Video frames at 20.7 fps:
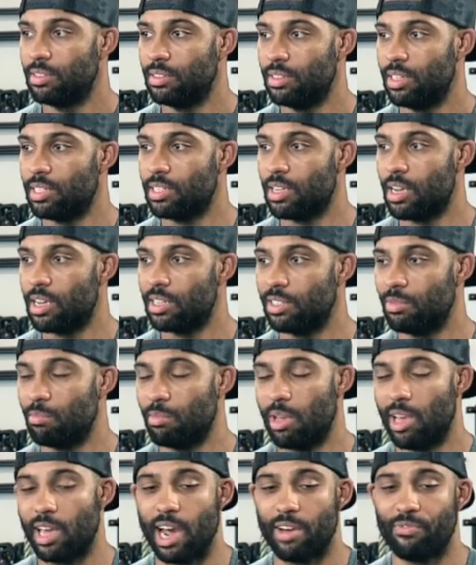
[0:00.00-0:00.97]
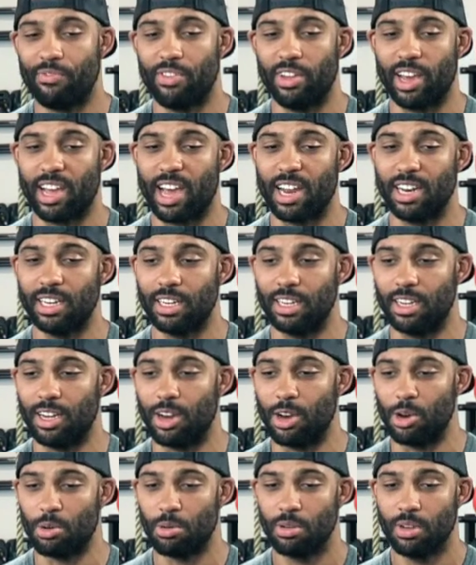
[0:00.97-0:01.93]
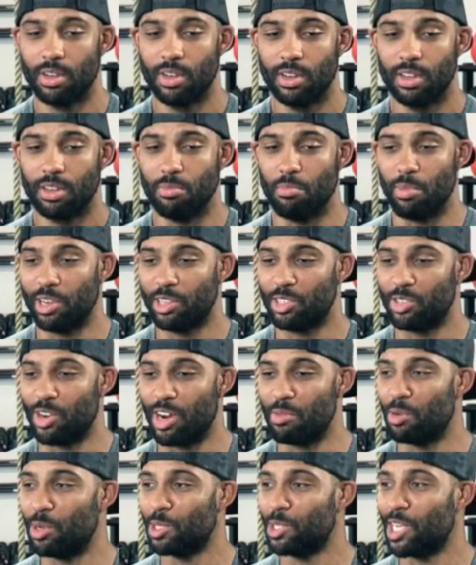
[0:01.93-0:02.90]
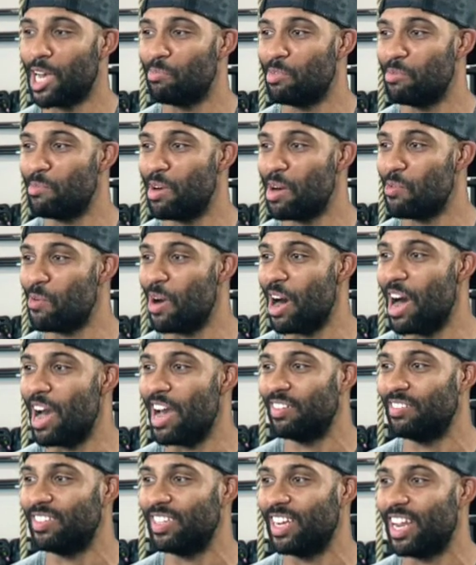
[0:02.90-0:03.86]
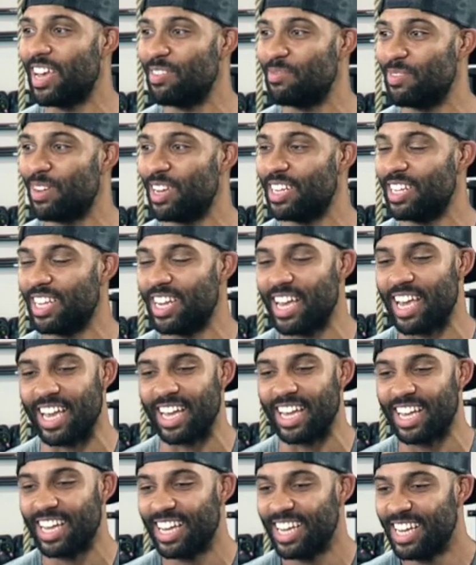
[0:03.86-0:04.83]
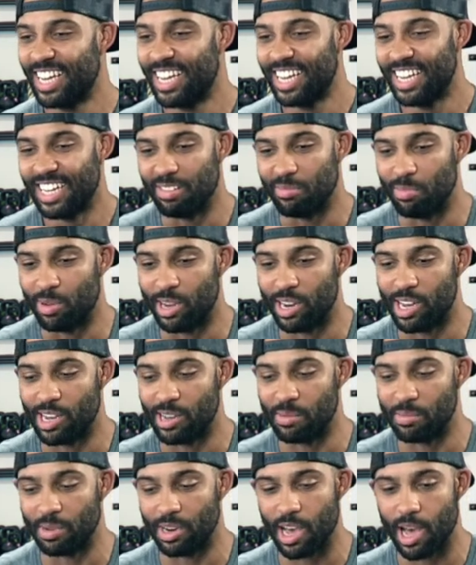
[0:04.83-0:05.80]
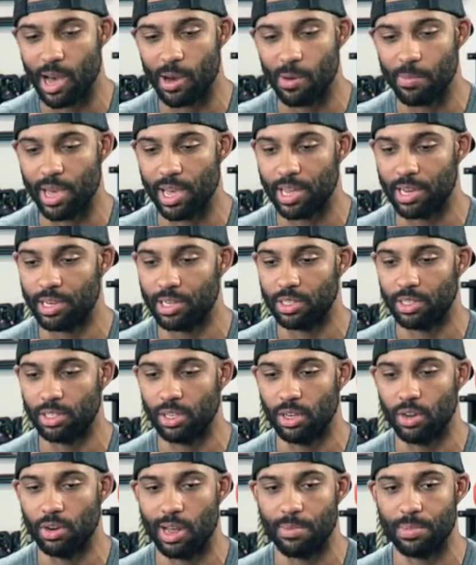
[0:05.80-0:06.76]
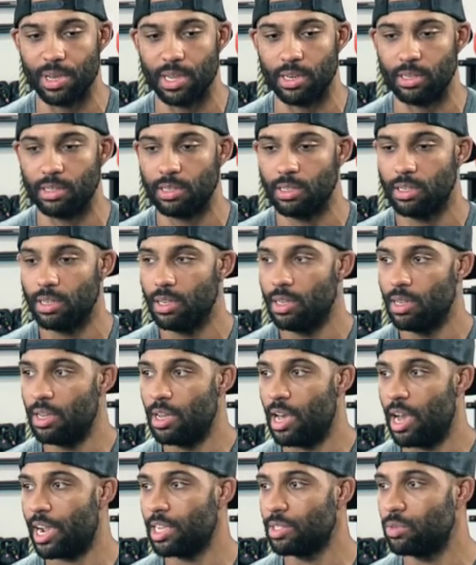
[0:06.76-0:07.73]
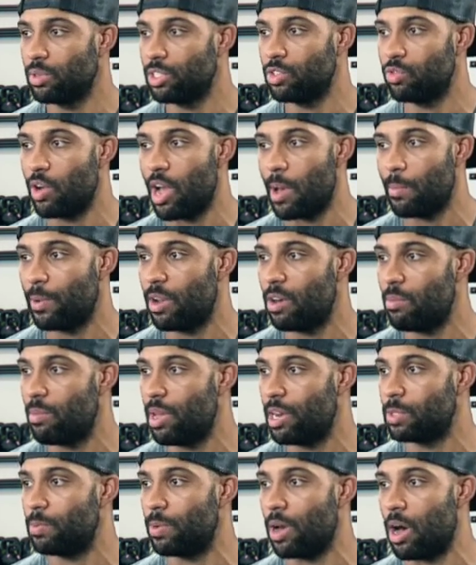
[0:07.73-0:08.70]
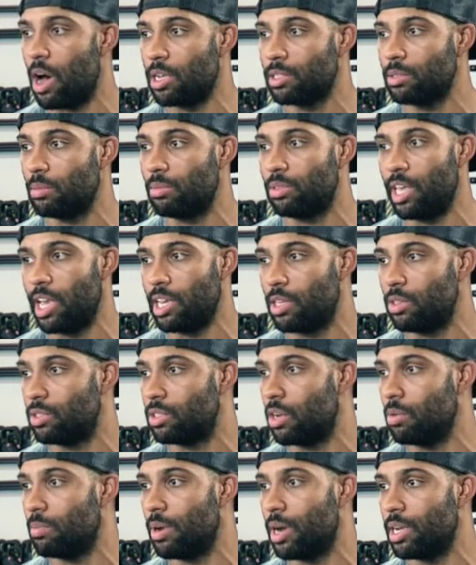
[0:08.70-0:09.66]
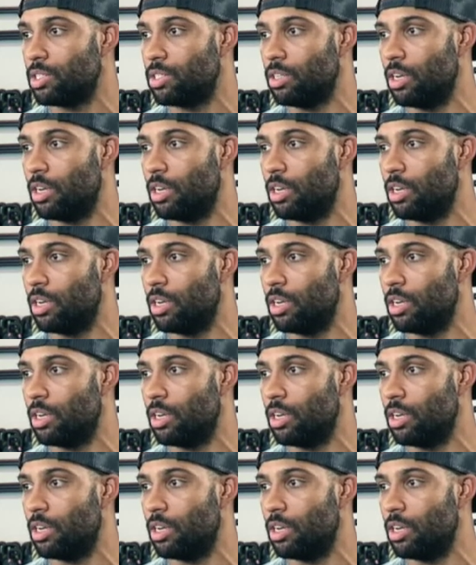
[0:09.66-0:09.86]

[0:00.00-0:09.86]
That's awesome, man. I feel like I need to go make sure I'm on top of my why after that, man. Yeah. But no, man, dude. I mean, I guess we'll just wrap it up, man. It's been awesome. Thank you so much.